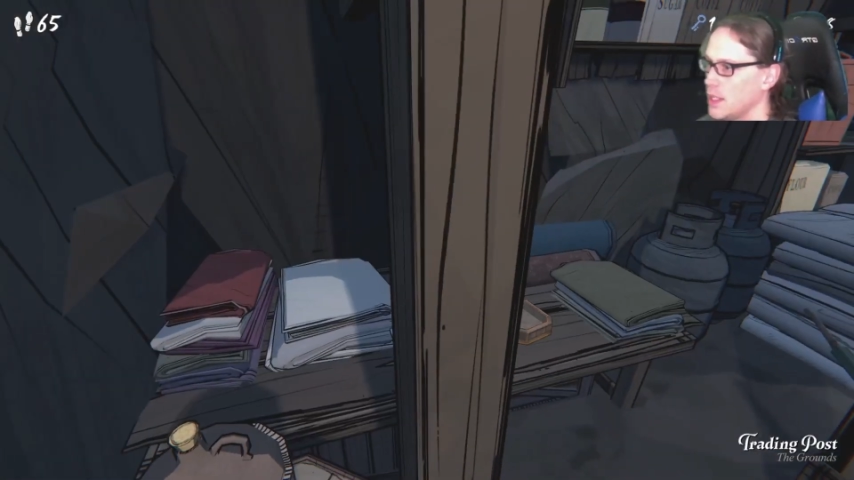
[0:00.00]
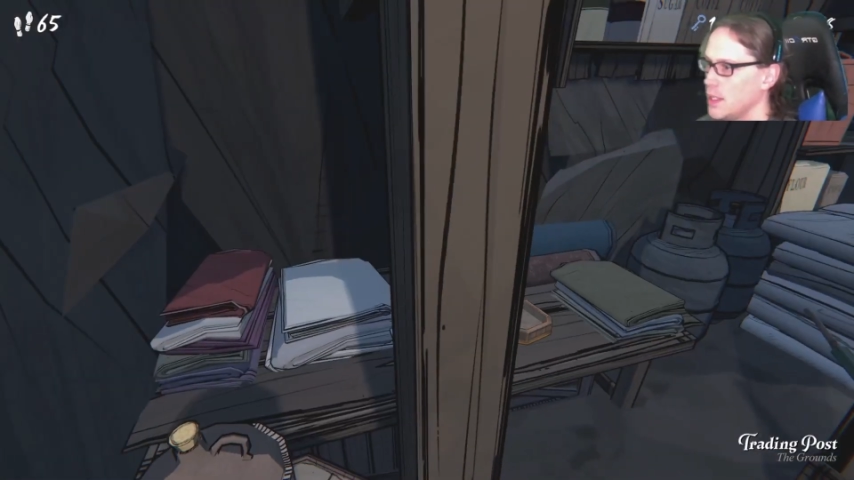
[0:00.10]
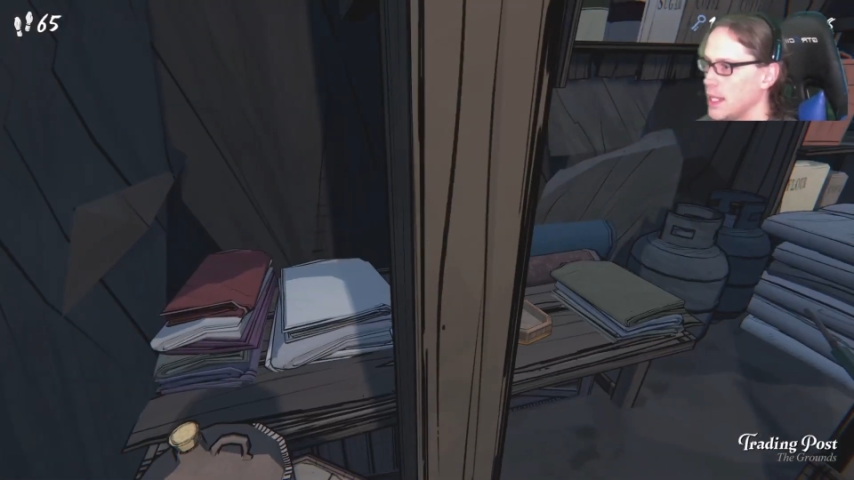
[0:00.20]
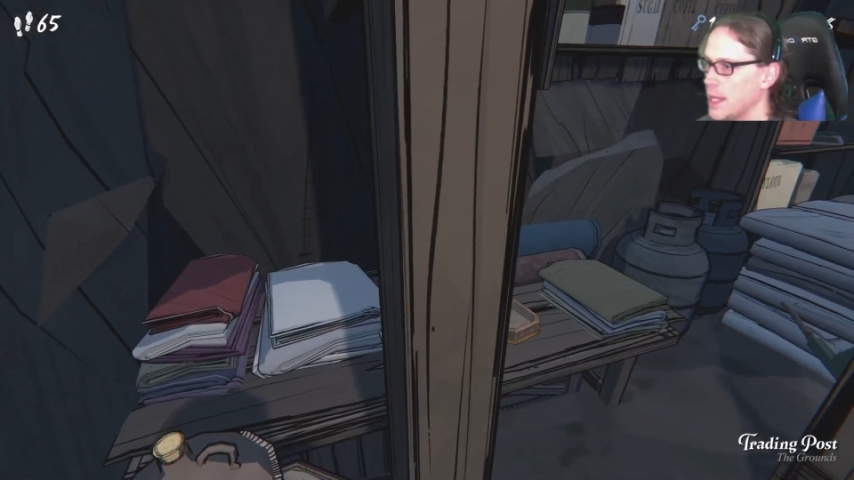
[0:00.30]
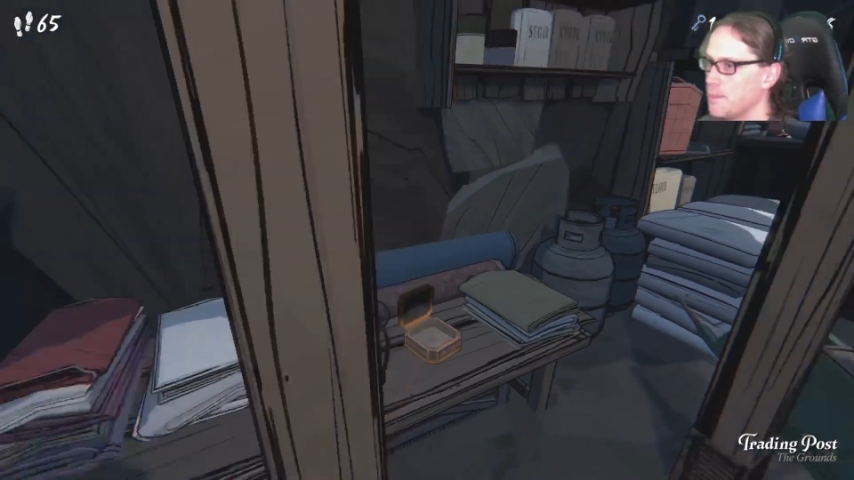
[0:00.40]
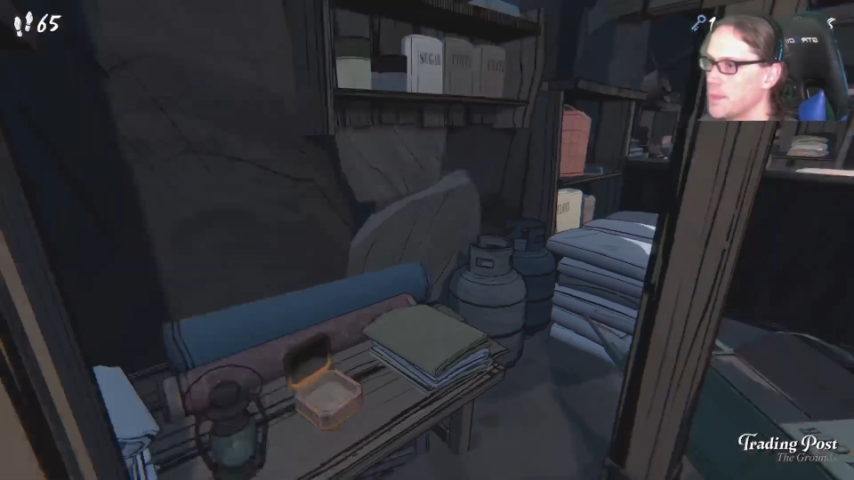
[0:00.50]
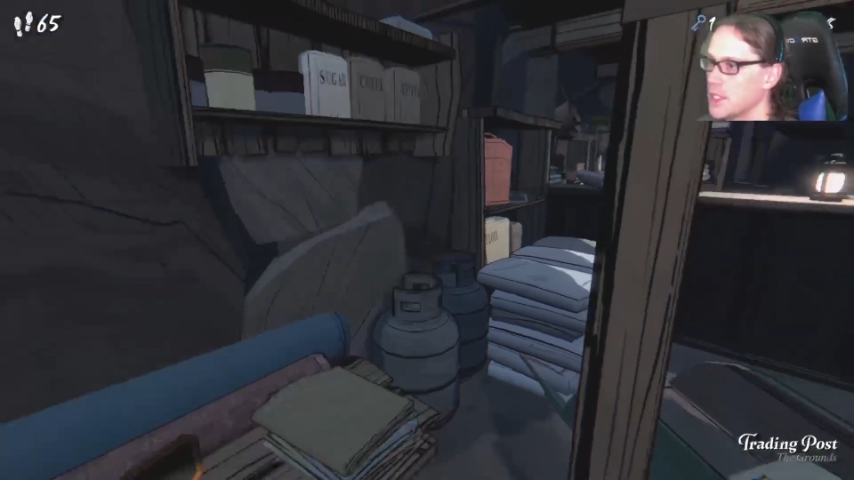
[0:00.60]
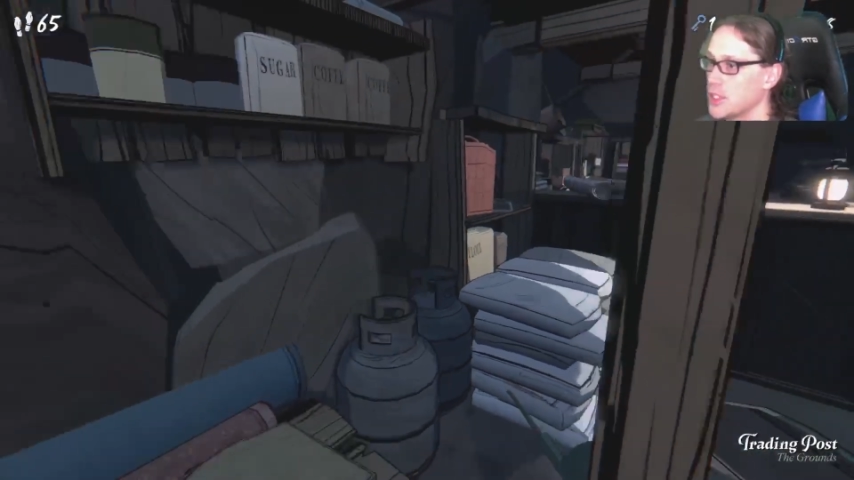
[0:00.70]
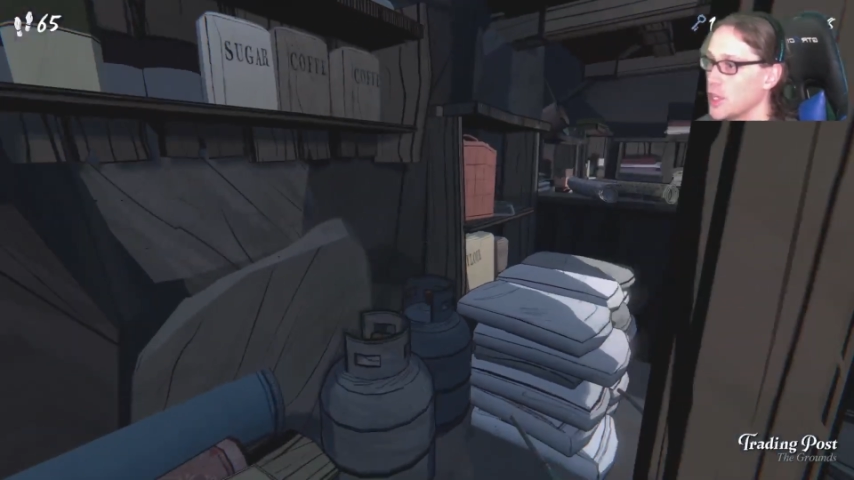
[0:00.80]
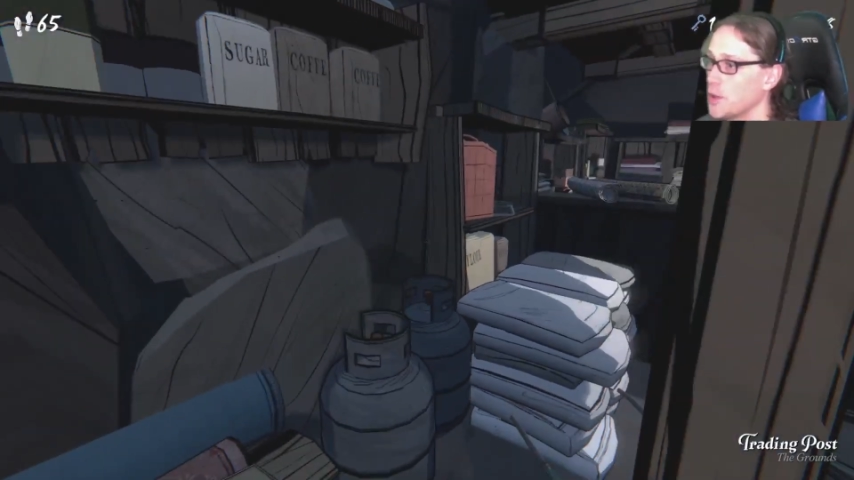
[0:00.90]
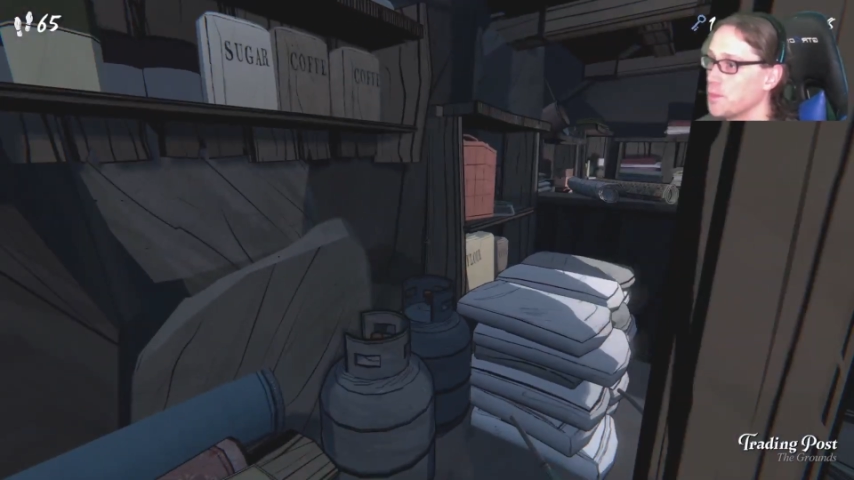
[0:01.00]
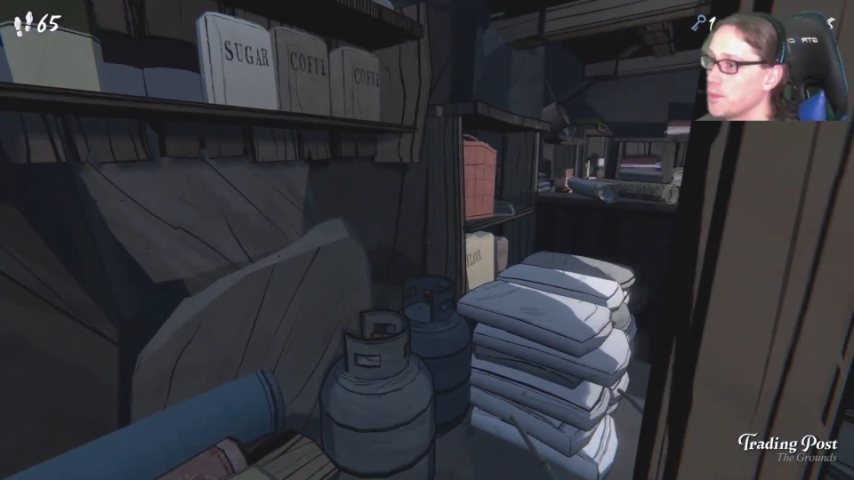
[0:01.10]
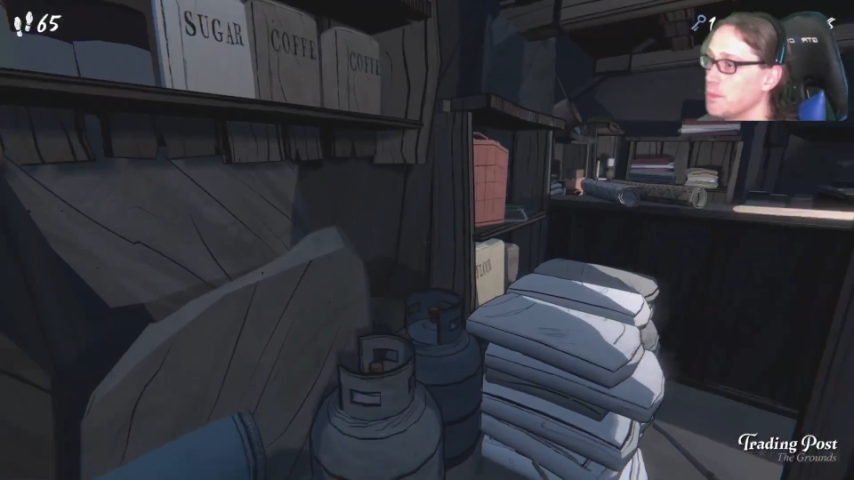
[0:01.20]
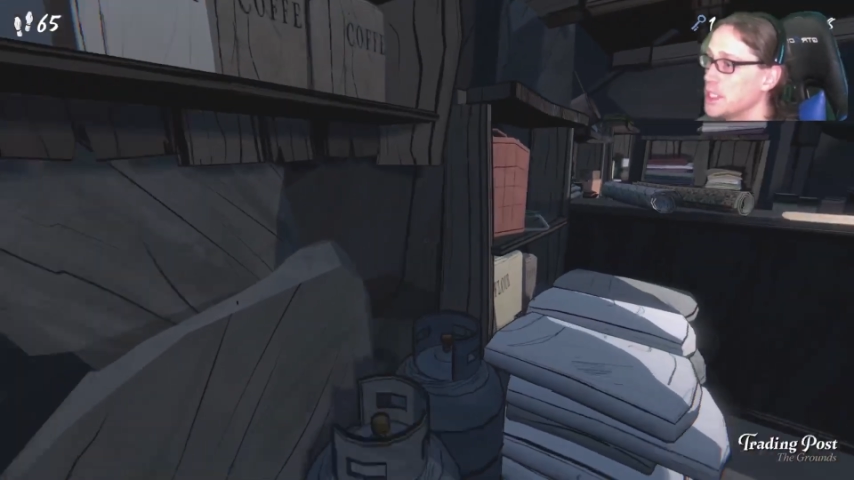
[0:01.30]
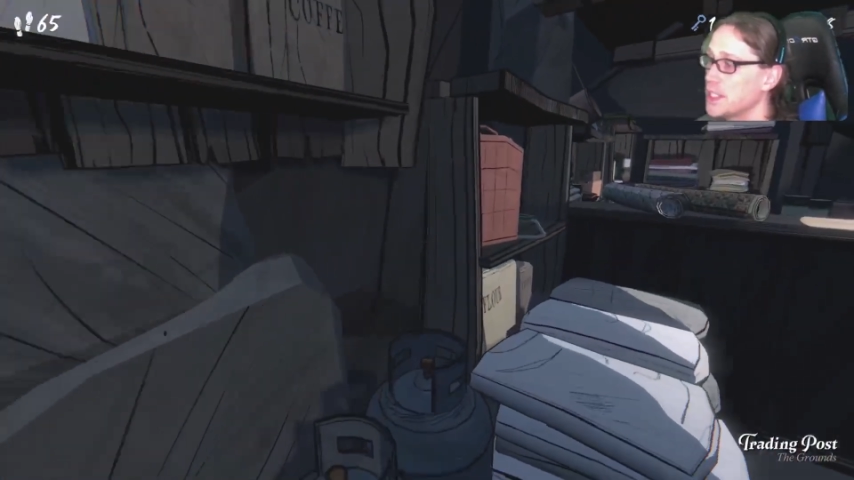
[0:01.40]
Yeah. So
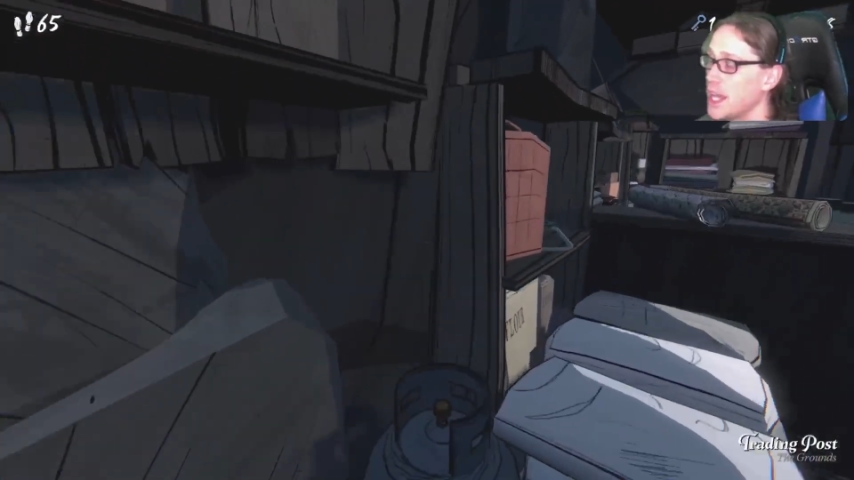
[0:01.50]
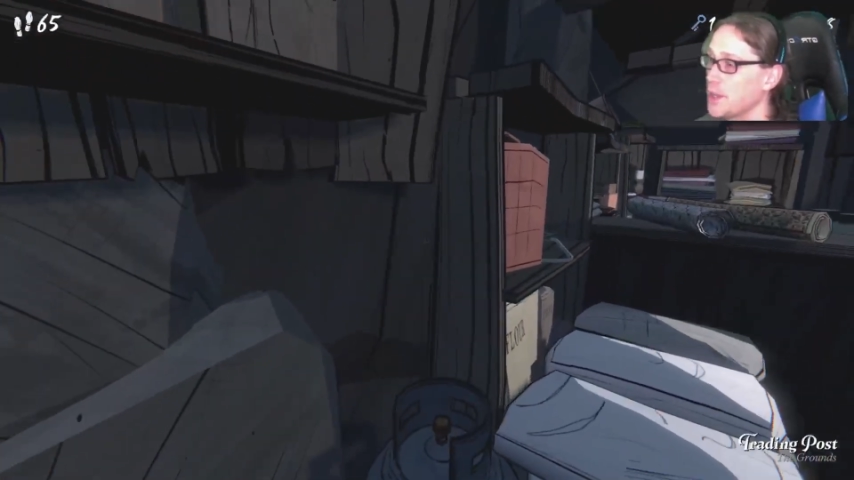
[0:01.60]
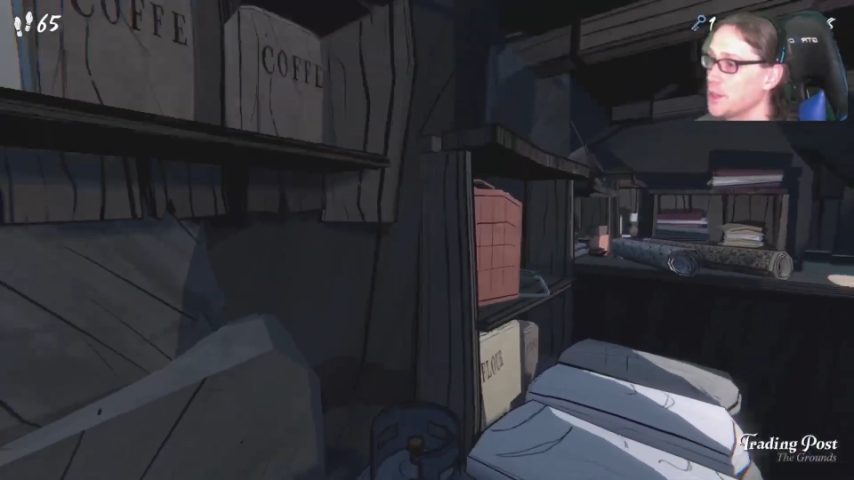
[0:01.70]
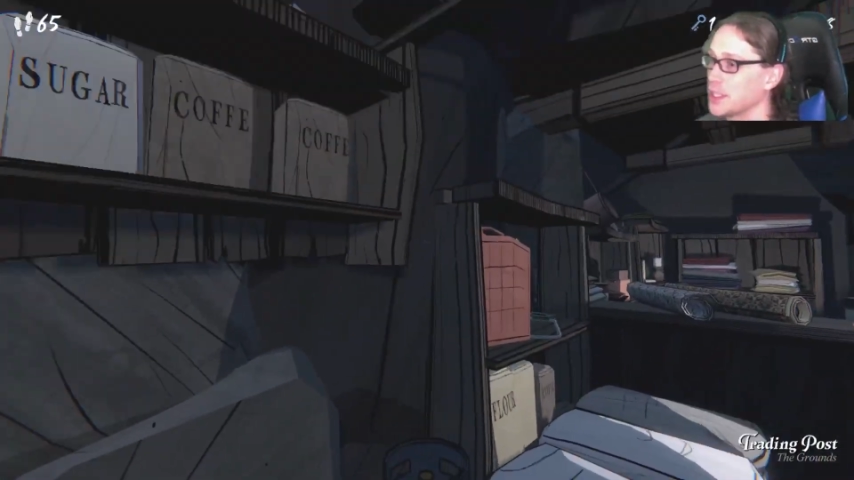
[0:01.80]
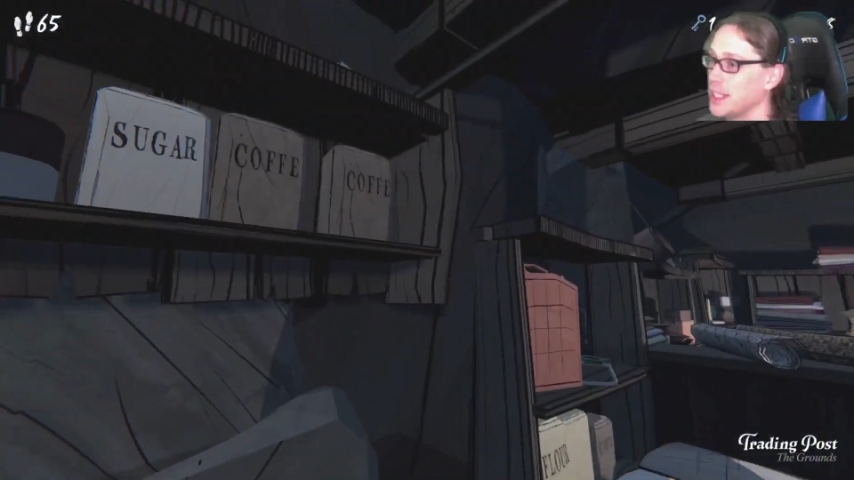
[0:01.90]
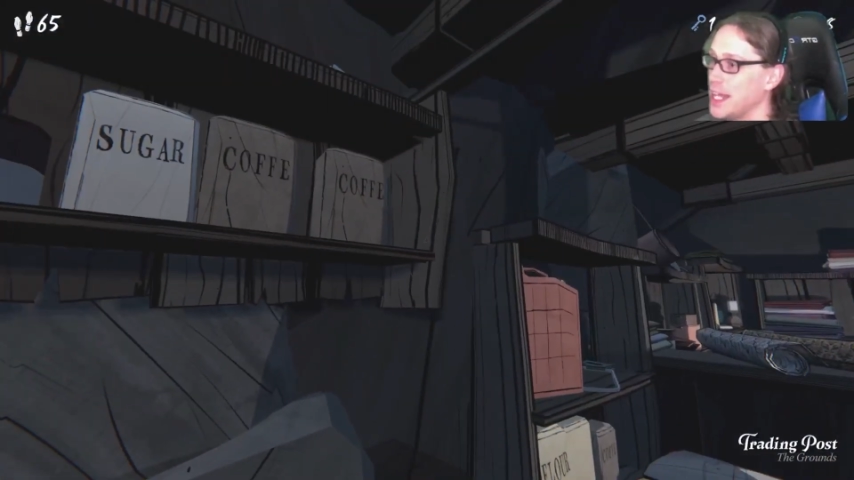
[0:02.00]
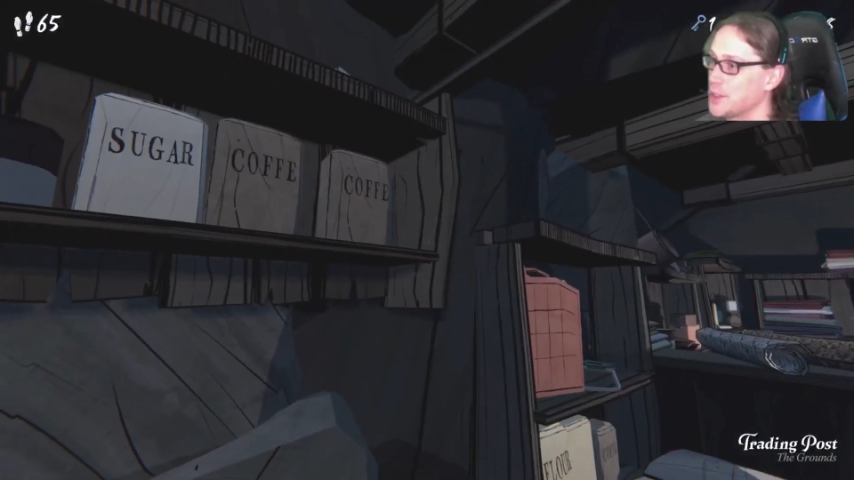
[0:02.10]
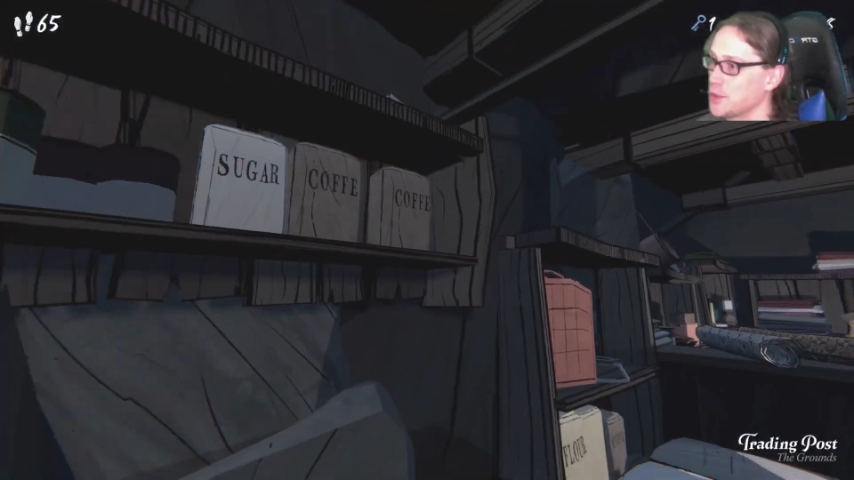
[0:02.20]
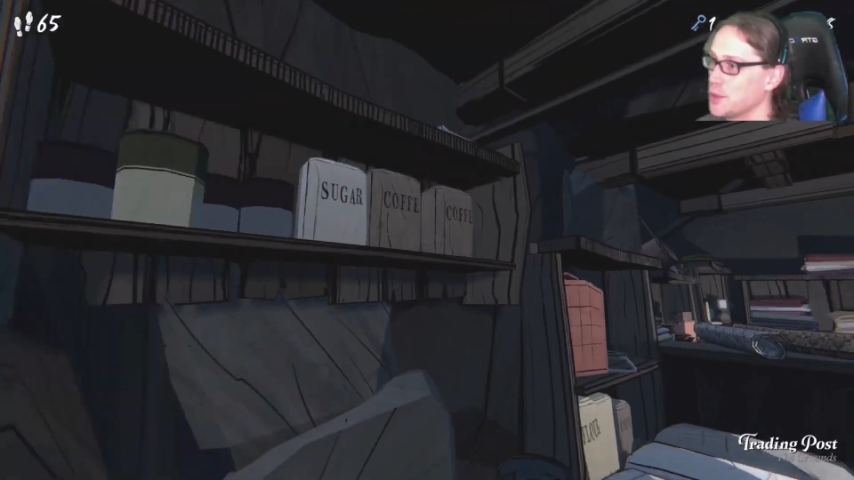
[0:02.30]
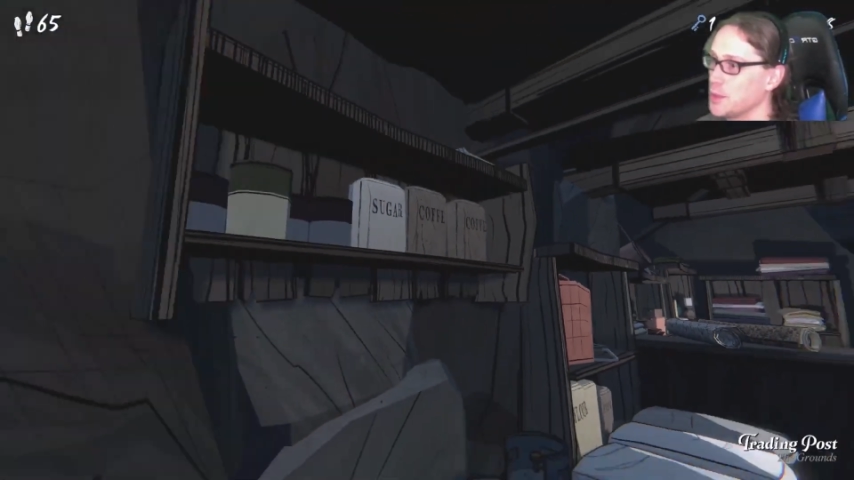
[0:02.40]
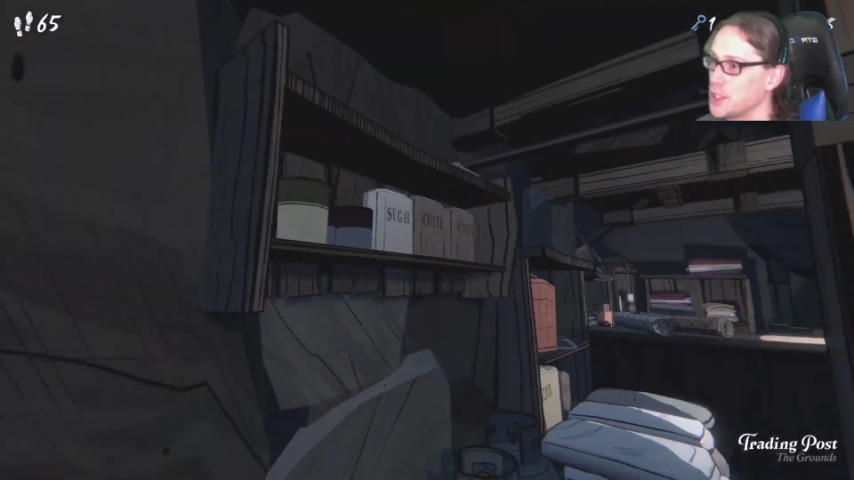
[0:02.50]
missed out on the classroom,